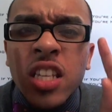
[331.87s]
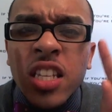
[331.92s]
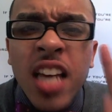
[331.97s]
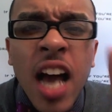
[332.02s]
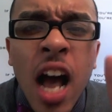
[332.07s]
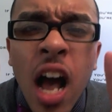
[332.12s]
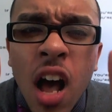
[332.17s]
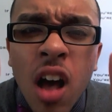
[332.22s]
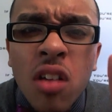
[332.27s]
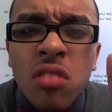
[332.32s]

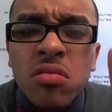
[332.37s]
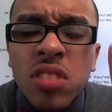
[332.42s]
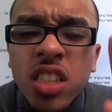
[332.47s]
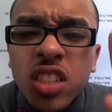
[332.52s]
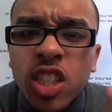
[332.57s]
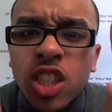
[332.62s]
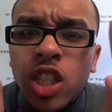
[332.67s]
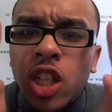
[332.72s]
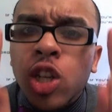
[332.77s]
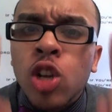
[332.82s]
Y'all
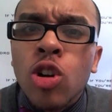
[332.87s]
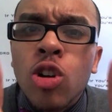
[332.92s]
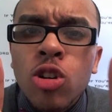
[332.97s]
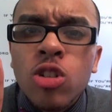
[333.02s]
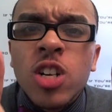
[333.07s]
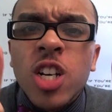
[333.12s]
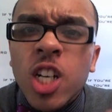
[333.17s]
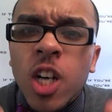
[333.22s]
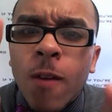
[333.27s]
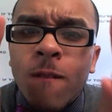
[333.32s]
need to
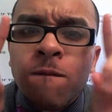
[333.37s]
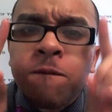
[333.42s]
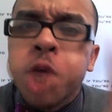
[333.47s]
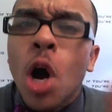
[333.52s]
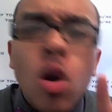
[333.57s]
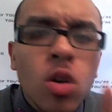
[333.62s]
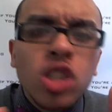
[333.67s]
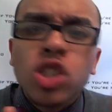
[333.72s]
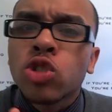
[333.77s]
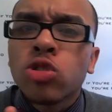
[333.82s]
learn how to
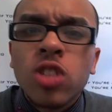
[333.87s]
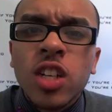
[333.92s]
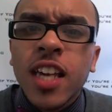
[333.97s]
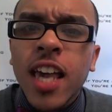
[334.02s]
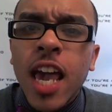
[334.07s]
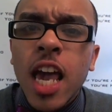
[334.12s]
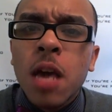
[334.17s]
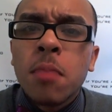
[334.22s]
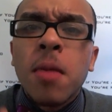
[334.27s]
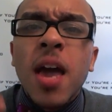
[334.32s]
focus on the
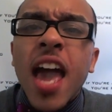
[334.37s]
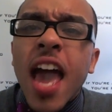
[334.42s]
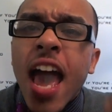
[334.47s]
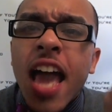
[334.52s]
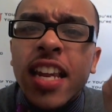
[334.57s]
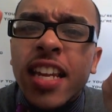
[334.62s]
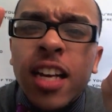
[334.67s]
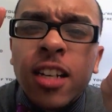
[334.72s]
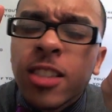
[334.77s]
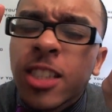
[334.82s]
game,
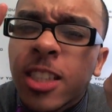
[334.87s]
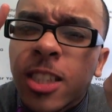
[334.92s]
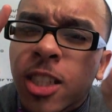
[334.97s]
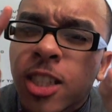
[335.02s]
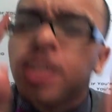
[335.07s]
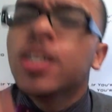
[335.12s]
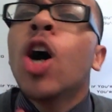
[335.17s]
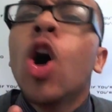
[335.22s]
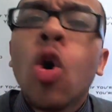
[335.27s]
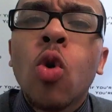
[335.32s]
and y'all need
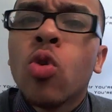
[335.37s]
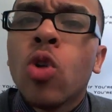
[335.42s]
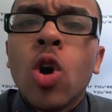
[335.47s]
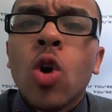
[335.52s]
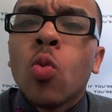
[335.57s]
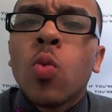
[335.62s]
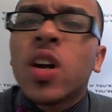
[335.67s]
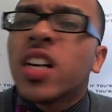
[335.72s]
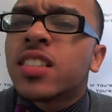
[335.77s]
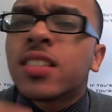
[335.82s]
to know
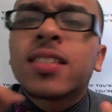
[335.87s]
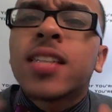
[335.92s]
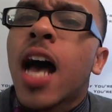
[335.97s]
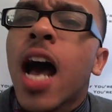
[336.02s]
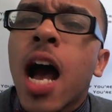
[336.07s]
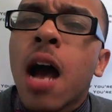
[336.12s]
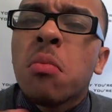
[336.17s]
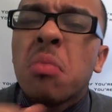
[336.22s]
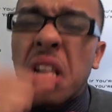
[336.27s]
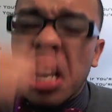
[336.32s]
when it's
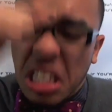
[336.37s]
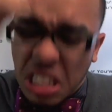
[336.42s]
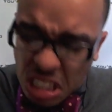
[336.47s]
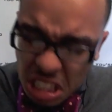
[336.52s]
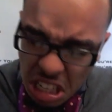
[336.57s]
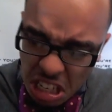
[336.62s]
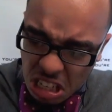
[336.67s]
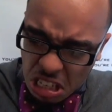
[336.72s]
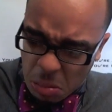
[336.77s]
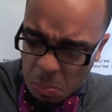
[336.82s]
time
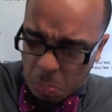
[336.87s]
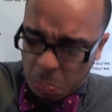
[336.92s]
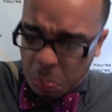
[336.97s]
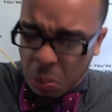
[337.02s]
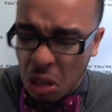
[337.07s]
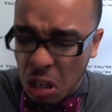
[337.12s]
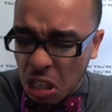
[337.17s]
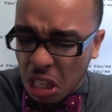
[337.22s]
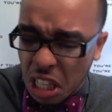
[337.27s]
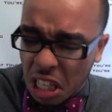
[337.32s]
to
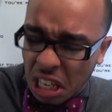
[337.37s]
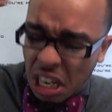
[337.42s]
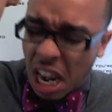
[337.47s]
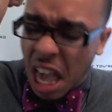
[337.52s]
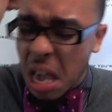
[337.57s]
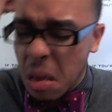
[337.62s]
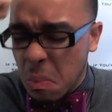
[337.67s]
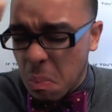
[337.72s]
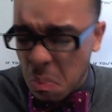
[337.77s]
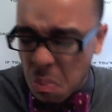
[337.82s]
boogie
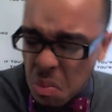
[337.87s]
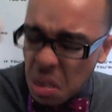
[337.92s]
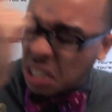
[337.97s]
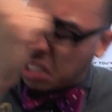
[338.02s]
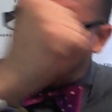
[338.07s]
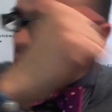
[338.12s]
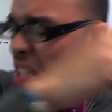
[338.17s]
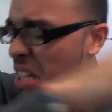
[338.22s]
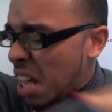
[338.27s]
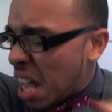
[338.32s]
like
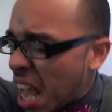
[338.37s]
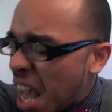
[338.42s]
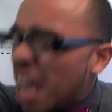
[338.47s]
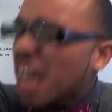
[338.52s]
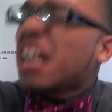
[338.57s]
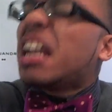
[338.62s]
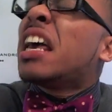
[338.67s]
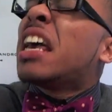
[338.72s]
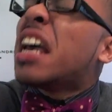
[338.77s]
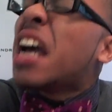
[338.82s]
Mr.
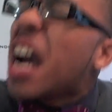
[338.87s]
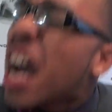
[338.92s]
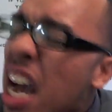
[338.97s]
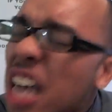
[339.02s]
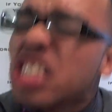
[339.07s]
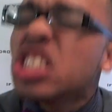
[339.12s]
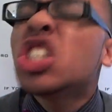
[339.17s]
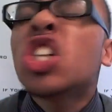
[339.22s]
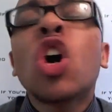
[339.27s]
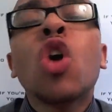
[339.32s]

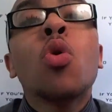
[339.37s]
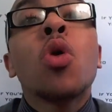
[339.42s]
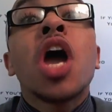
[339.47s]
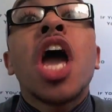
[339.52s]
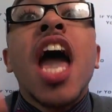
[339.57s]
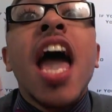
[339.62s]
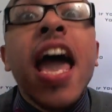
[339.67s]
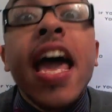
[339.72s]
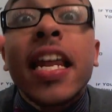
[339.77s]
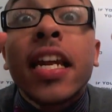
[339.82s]
Alejandro,
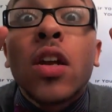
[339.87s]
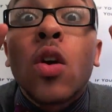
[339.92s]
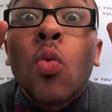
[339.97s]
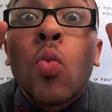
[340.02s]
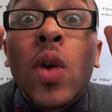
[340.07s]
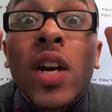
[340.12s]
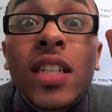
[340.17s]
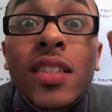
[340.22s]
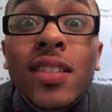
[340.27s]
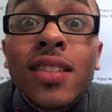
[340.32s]
and
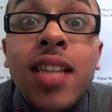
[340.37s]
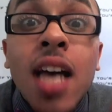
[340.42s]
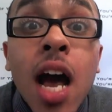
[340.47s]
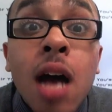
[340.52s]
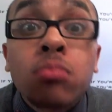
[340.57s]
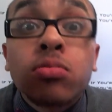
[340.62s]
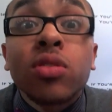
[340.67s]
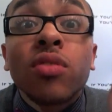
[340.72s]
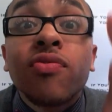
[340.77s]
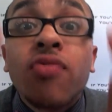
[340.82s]
when it's
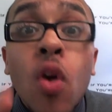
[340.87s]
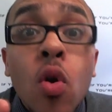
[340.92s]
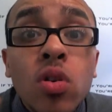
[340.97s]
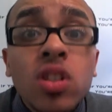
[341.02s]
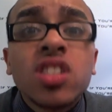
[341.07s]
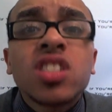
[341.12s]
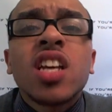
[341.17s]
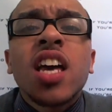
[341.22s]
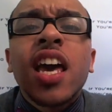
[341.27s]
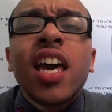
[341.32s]
time to
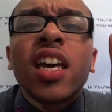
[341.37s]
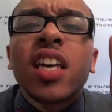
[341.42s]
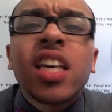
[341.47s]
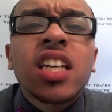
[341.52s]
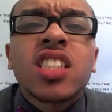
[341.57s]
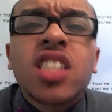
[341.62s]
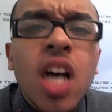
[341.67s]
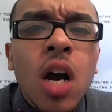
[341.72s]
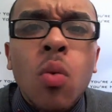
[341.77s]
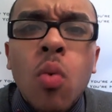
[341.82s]
focus and
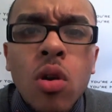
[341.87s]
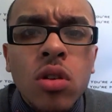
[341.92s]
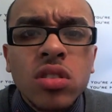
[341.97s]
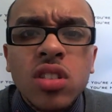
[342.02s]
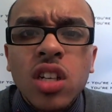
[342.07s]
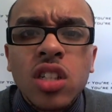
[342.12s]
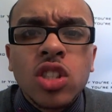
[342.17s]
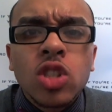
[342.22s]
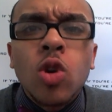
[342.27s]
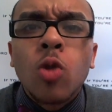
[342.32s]
get y'all work
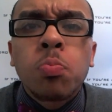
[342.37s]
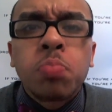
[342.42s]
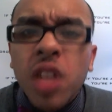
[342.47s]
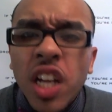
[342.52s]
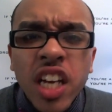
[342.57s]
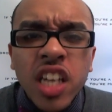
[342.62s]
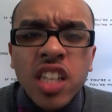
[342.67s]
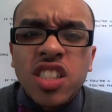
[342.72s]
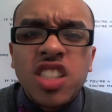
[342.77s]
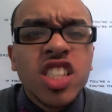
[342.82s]
done. So
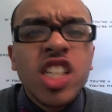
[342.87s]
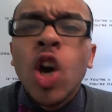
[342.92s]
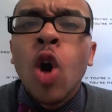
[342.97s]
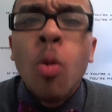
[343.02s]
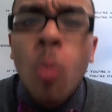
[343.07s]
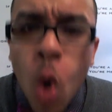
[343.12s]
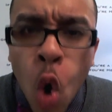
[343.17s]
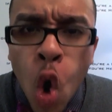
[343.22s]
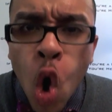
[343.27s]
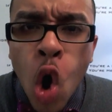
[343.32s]
please,
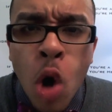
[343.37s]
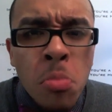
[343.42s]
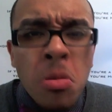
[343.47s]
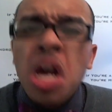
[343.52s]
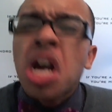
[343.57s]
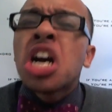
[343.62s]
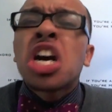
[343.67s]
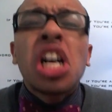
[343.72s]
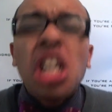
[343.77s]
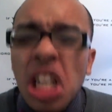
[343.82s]
Sio Moore,
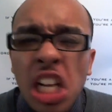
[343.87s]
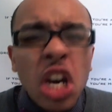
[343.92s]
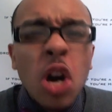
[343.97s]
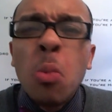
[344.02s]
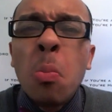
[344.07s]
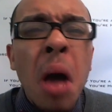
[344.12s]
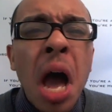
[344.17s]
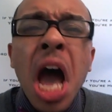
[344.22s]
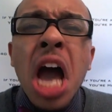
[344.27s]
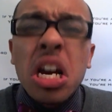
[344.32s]

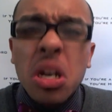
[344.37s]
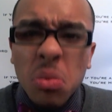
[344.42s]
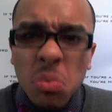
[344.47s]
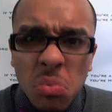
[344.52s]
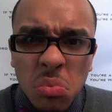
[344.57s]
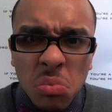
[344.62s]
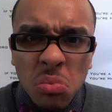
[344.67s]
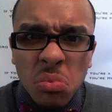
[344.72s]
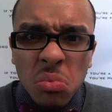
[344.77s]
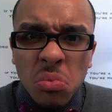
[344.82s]
Khalil Mack,
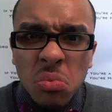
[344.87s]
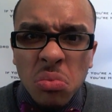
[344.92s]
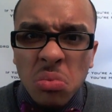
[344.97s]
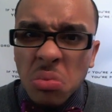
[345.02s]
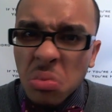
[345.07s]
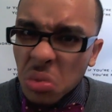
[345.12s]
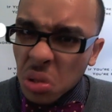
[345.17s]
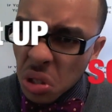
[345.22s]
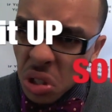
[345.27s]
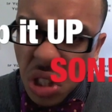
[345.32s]

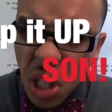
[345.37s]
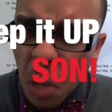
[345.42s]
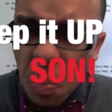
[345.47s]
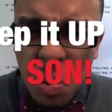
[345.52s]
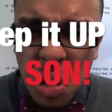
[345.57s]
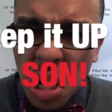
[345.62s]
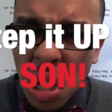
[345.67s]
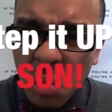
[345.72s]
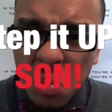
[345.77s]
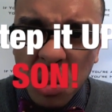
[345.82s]

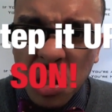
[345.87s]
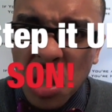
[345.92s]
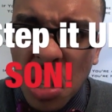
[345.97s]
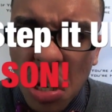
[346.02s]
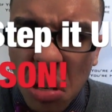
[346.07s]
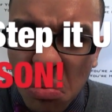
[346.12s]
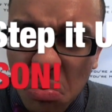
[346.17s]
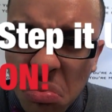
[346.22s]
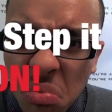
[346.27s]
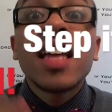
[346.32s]
step it up,
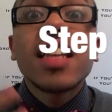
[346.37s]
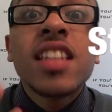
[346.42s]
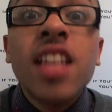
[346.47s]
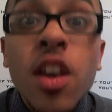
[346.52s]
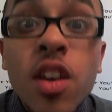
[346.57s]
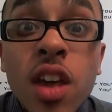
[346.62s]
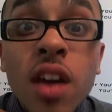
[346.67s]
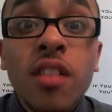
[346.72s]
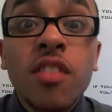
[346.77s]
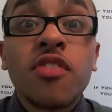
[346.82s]
son.
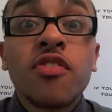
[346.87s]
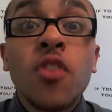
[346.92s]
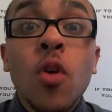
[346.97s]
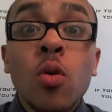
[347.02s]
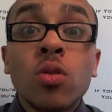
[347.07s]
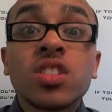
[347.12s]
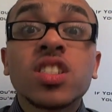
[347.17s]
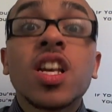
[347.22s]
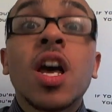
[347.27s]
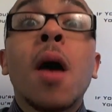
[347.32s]
There you have it,
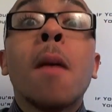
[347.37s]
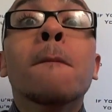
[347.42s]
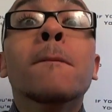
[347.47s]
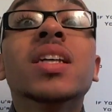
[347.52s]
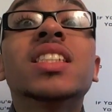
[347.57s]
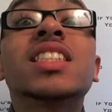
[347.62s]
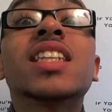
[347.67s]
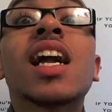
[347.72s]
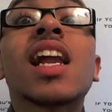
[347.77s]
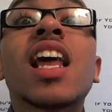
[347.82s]
folks.
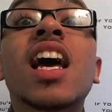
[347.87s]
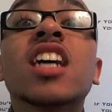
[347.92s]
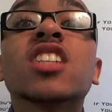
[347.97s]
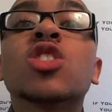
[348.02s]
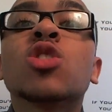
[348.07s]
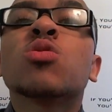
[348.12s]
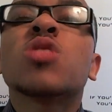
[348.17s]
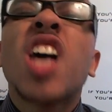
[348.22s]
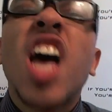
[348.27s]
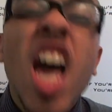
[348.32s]
Mr.
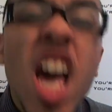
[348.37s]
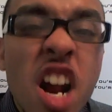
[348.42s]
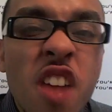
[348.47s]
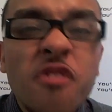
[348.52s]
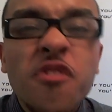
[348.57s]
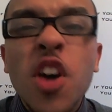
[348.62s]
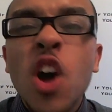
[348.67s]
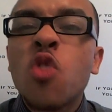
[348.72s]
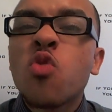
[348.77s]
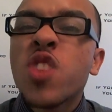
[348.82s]
Alejandro's
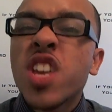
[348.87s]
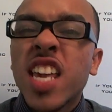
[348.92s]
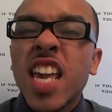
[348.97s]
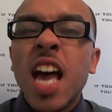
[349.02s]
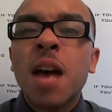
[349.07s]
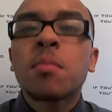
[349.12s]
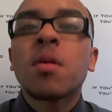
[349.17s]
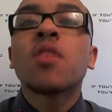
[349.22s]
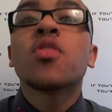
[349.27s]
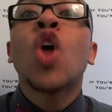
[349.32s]
NFL
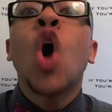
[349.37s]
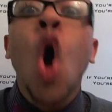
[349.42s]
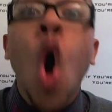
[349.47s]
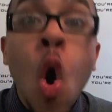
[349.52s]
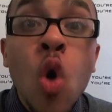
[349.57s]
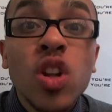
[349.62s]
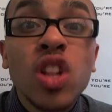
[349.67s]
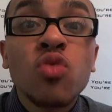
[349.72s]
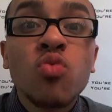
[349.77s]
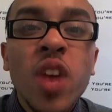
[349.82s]
recap of the
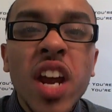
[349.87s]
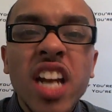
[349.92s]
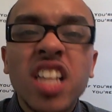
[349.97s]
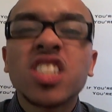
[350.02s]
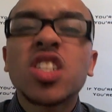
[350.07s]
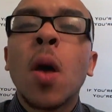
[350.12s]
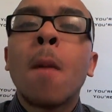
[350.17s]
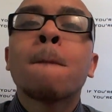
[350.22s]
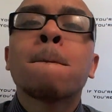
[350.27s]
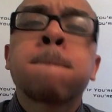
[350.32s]
Oakland
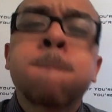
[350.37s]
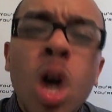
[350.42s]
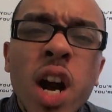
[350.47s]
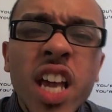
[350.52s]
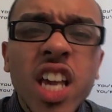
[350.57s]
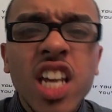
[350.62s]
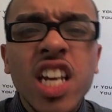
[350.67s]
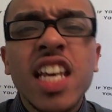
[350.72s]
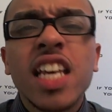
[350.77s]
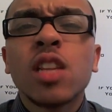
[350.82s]
Raiders
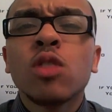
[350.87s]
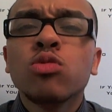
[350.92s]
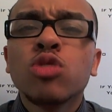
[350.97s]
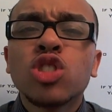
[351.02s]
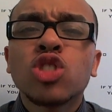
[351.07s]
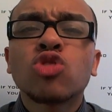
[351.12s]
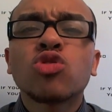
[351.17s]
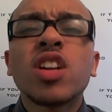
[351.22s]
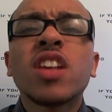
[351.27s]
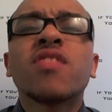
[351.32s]
breaking their
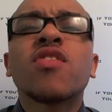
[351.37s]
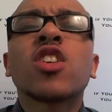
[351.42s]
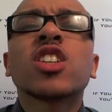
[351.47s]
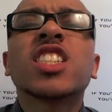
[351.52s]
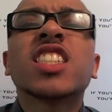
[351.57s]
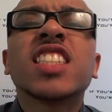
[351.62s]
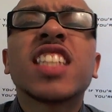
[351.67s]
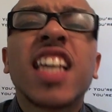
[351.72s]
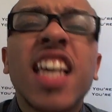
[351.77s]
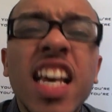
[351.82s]
losing streak
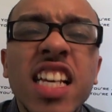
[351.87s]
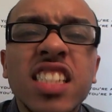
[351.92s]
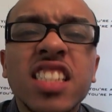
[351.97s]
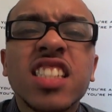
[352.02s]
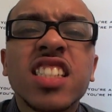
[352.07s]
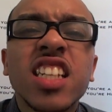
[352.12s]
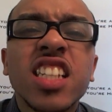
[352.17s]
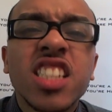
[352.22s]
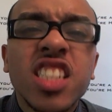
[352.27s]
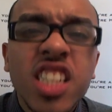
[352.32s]
versus the
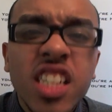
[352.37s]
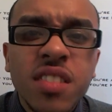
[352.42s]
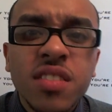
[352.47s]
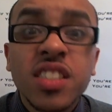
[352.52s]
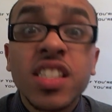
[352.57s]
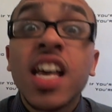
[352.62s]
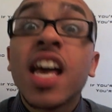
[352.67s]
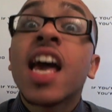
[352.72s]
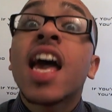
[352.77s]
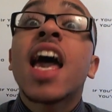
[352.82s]
Kansas City Chiefs.